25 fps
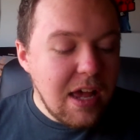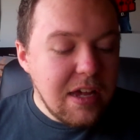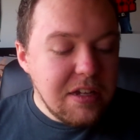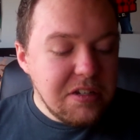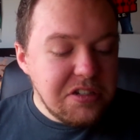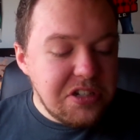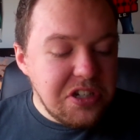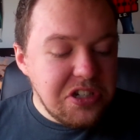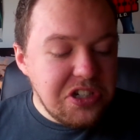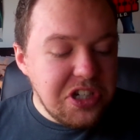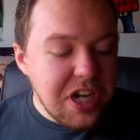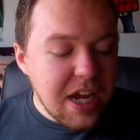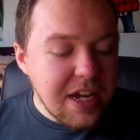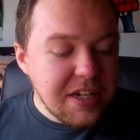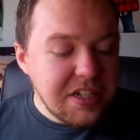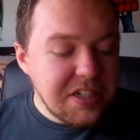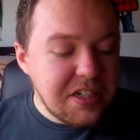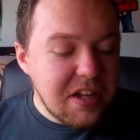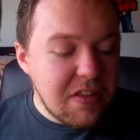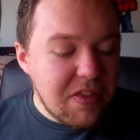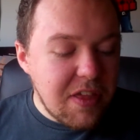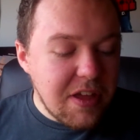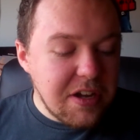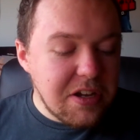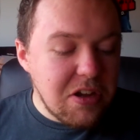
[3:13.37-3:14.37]

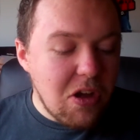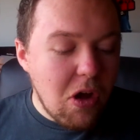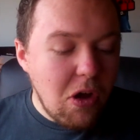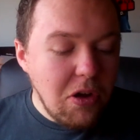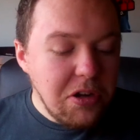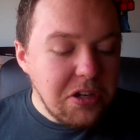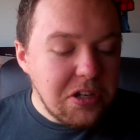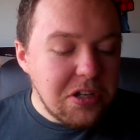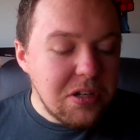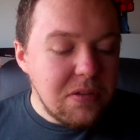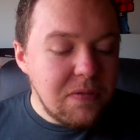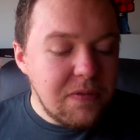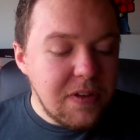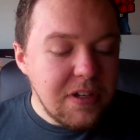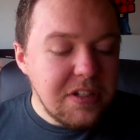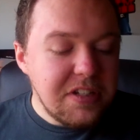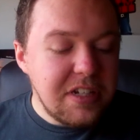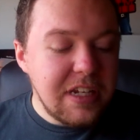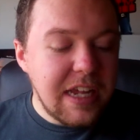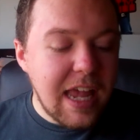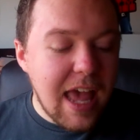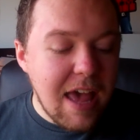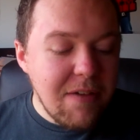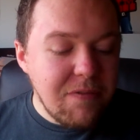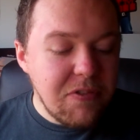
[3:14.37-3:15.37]
Suggest that
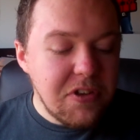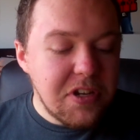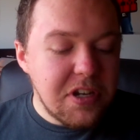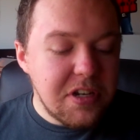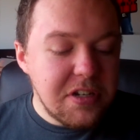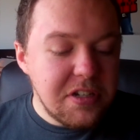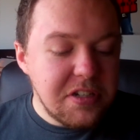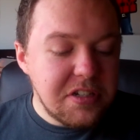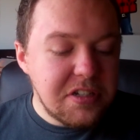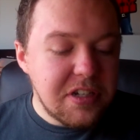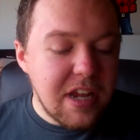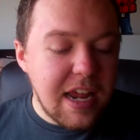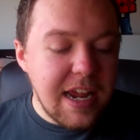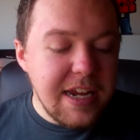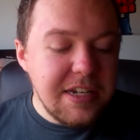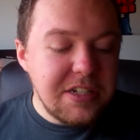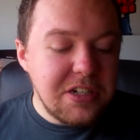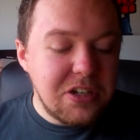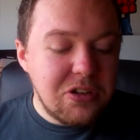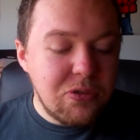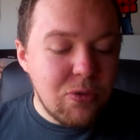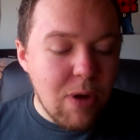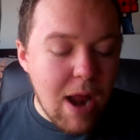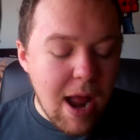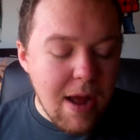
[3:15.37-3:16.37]
unconvincing evidence is
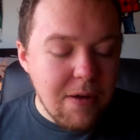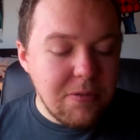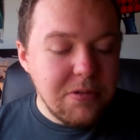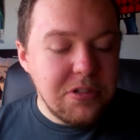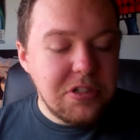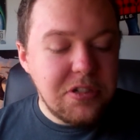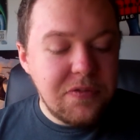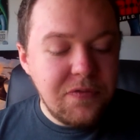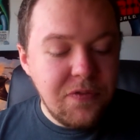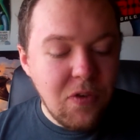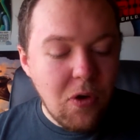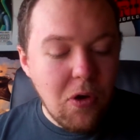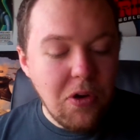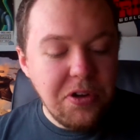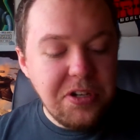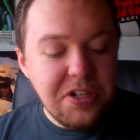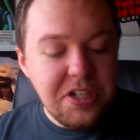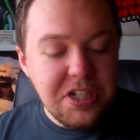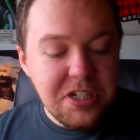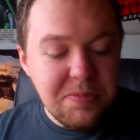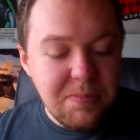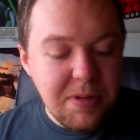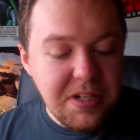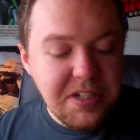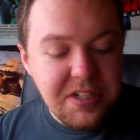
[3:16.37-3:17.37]
grounds for
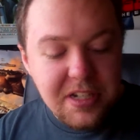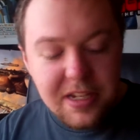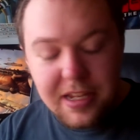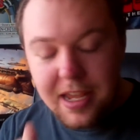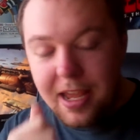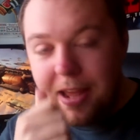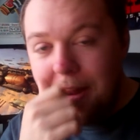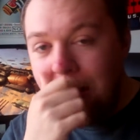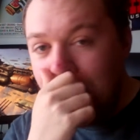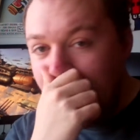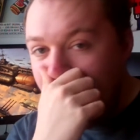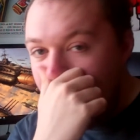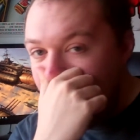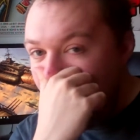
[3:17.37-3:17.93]
dismissing it.